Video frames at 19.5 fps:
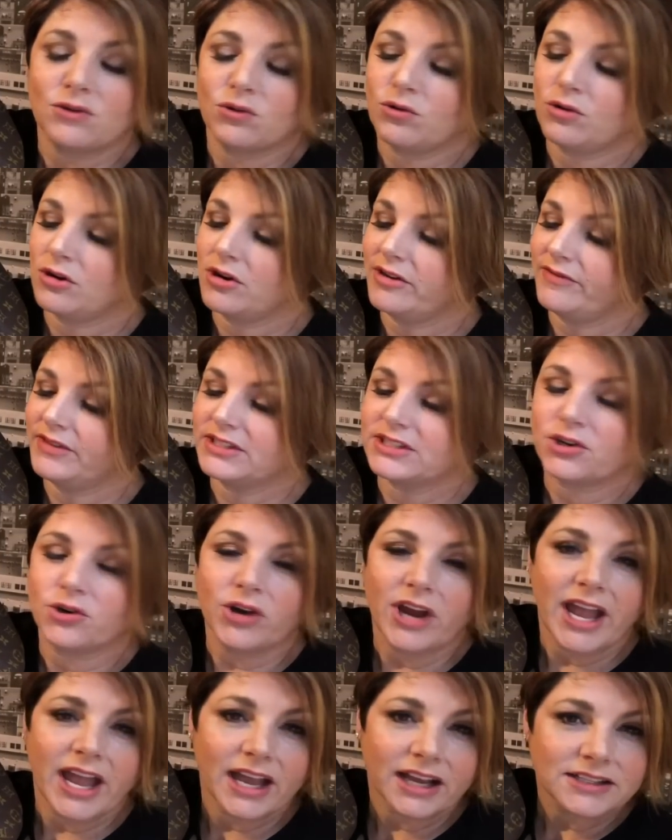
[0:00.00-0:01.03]
or if it's
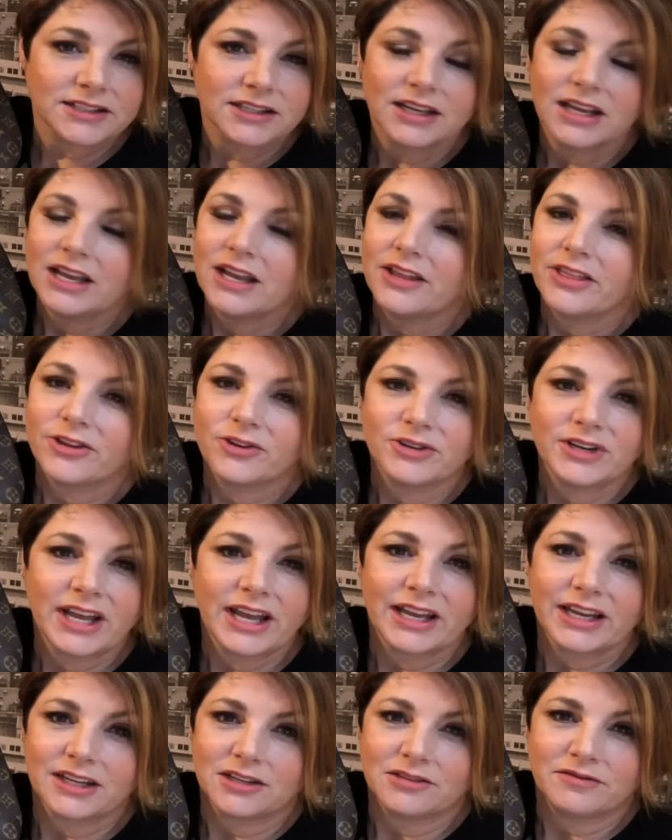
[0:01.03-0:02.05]
cracked, they're
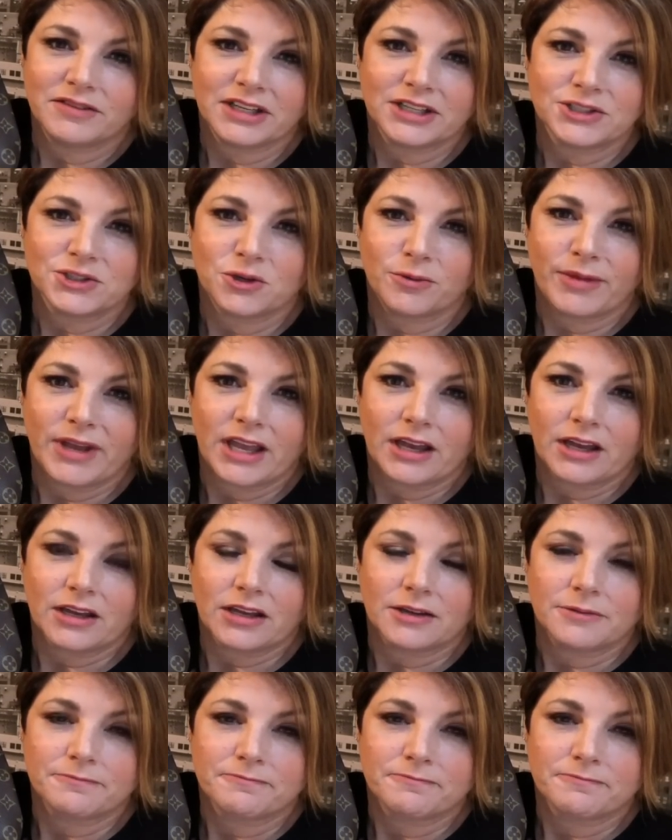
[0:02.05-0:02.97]
not going to fix your bag.